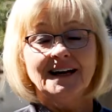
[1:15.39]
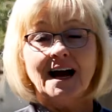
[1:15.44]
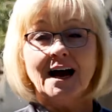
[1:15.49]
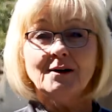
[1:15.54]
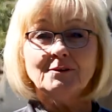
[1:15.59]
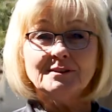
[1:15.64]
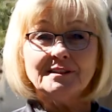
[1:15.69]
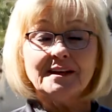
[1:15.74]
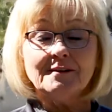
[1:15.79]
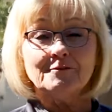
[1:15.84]

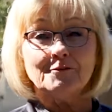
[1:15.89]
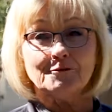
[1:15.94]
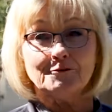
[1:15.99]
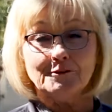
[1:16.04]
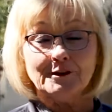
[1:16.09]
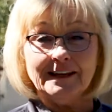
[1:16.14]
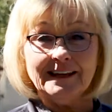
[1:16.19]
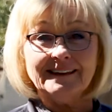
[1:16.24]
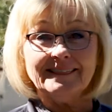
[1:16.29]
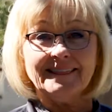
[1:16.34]
I will never
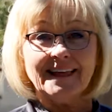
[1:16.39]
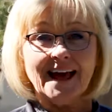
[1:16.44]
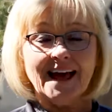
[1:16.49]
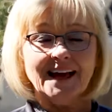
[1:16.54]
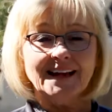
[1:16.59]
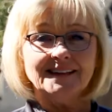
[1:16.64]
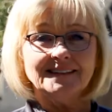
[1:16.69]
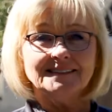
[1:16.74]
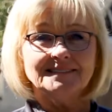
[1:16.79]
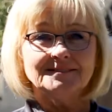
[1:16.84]
forget
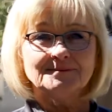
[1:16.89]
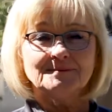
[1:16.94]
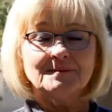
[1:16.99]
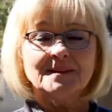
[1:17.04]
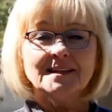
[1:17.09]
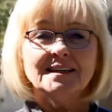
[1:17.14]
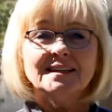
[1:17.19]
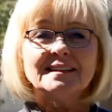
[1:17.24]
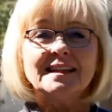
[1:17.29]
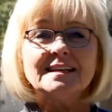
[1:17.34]
that.
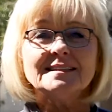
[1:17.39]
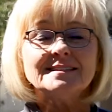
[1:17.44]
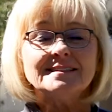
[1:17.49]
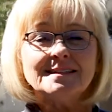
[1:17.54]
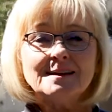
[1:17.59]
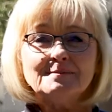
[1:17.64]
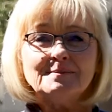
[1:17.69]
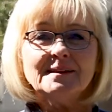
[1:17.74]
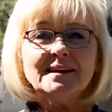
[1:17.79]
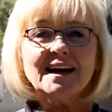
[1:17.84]
That's
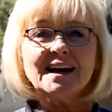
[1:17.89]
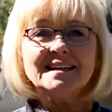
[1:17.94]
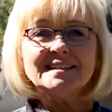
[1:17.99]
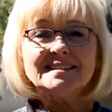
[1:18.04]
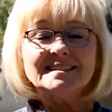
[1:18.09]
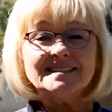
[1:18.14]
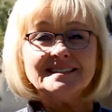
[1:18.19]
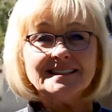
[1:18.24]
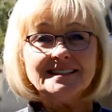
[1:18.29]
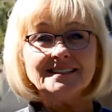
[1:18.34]
something I
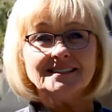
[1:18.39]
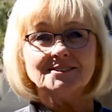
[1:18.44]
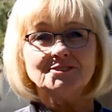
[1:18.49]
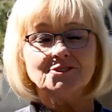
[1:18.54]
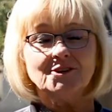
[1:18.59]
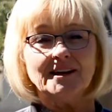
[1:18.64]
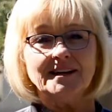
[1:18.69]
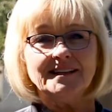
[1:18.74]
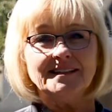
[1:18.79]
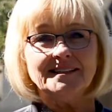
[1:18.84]
still
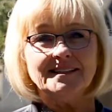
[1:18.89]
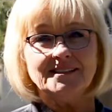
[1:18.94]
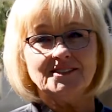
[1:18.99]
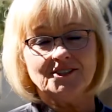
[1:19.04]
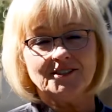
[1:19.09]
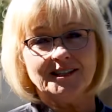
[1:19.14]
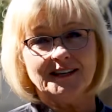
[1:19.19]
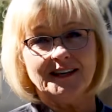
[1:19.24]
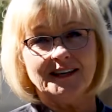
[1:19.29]
try to teach the